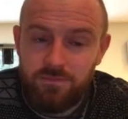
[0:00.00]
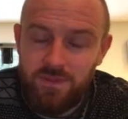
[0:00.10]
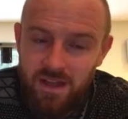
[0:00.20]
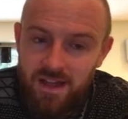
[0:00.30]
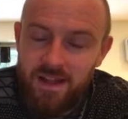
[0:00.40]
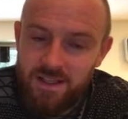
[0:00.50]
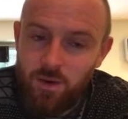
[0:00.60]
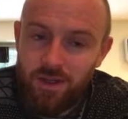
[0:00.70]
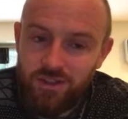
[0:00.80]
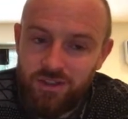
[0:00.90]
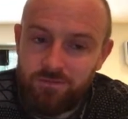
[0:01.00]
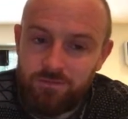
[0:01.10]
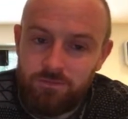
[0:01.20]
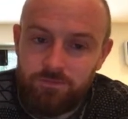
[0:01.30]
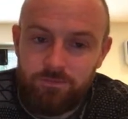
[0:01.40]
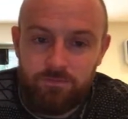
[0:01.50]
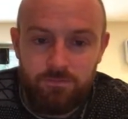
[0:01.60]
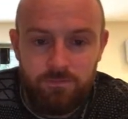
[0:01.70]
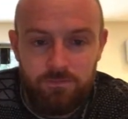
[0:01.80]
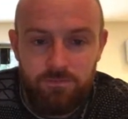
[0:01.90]
in this question.
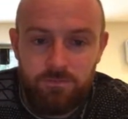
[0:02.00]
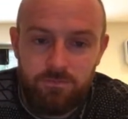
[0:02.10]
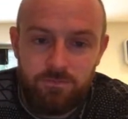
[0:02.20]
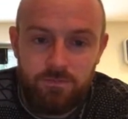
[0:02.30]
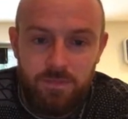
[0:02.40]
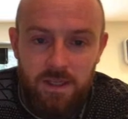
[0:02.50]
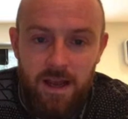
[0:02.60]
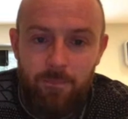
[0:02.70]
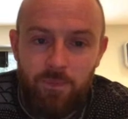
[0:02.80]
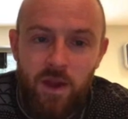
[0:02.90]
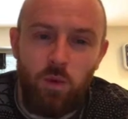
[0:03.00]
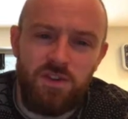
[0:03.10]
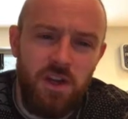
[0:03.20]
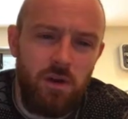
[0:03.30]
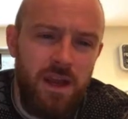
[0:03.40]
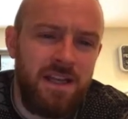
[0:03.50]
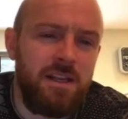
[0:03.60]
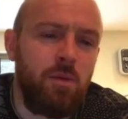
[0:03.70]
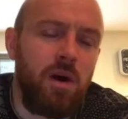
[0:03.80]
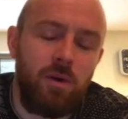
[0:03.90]
Yeah, and also,
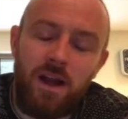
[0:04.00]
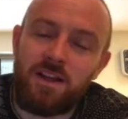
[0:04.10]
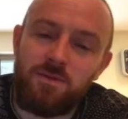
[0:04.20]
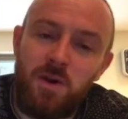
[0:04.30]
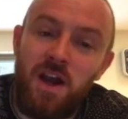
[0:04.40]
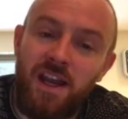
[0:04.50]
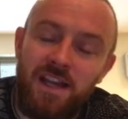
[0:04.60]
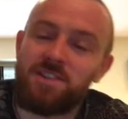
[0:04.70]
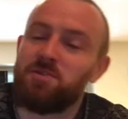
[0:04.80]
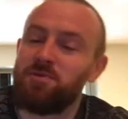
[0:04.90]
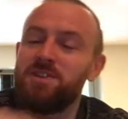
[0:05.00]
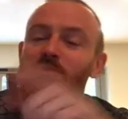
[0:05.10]
okay, so the reason